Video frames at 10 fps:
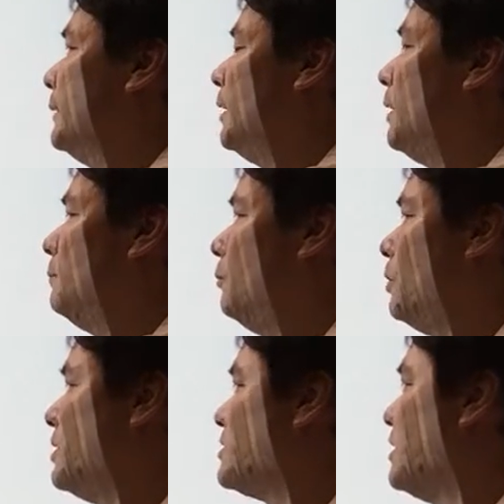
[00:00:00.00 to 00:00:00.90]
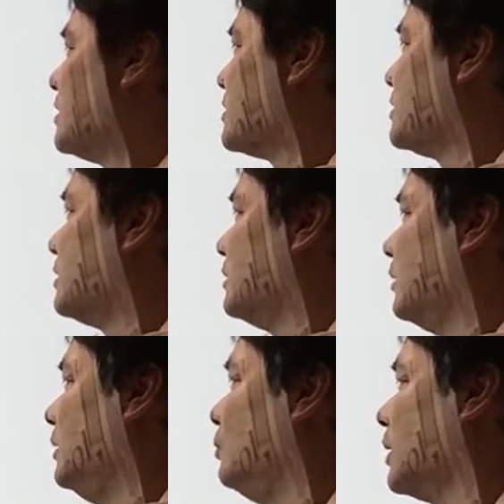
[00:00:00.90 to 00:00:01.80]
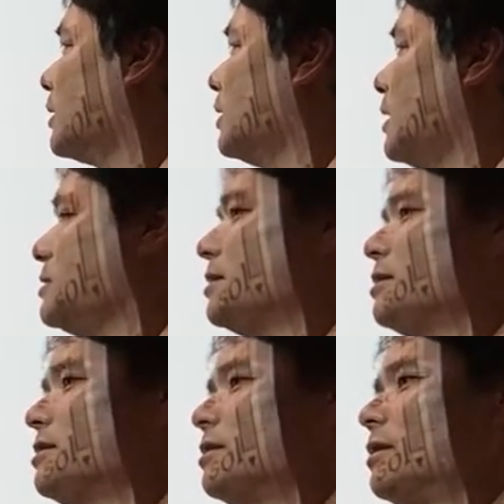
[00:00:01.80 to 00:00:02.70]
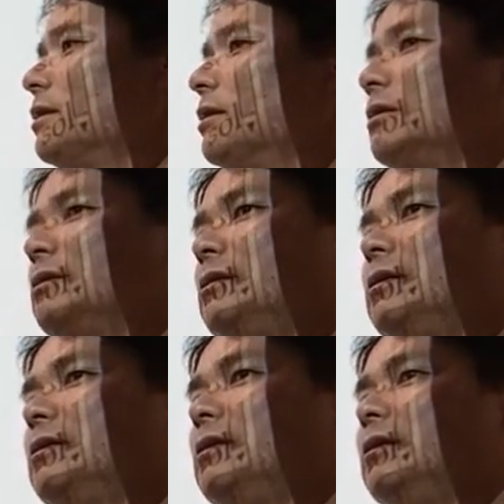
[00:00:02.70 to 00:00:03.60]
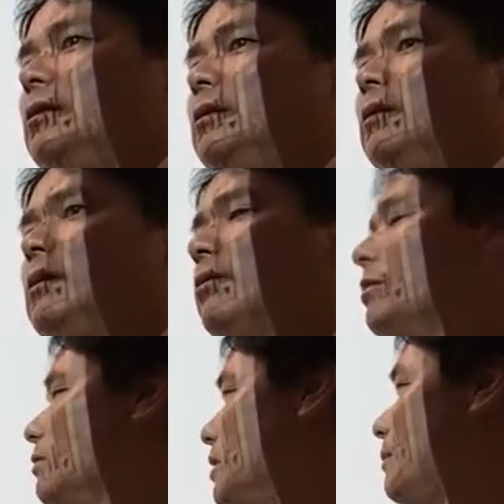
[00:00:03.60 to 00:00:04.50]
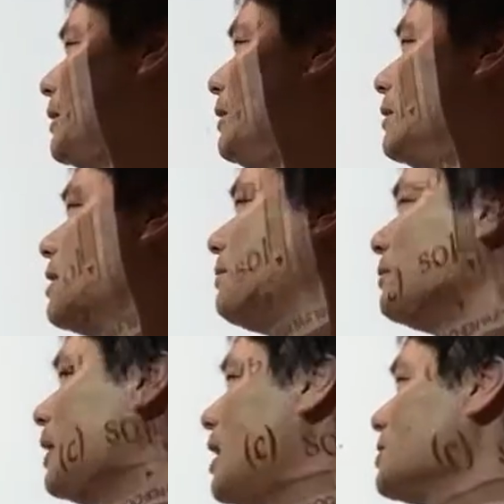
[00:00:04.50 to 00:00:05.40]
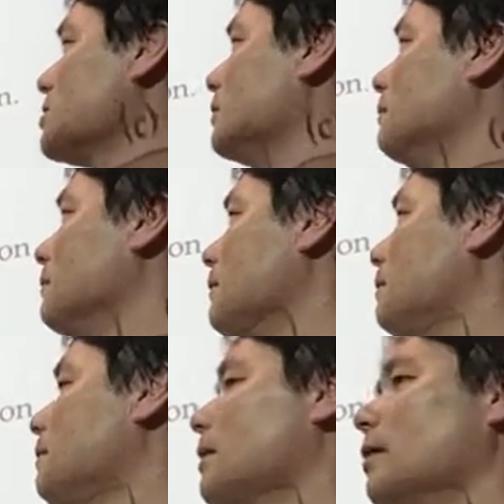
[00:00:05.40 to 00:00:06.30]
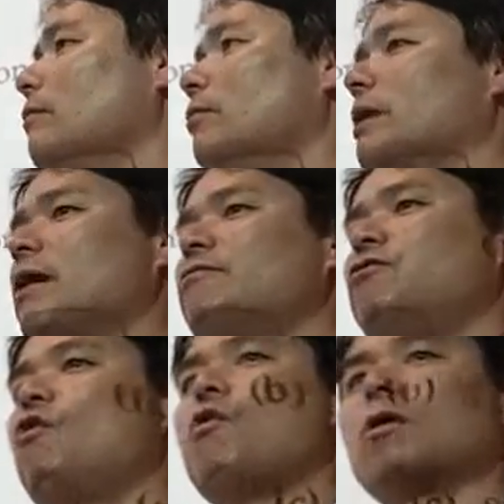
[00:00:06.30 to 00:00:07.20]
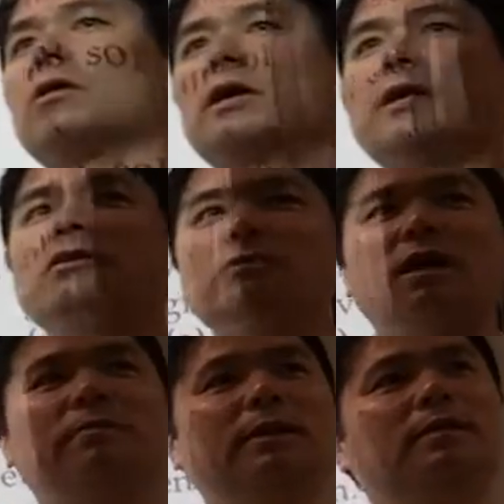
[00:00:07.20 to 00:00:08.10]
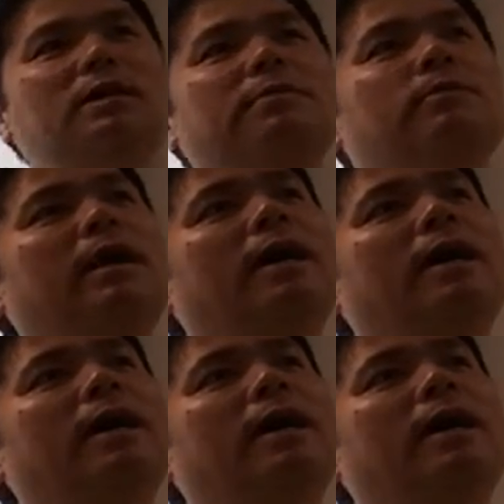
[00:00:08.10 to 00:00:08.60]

Um, what is this? You recognize this? No, no. Tell me the type of reaction from Chem 4. Can you tell me the type of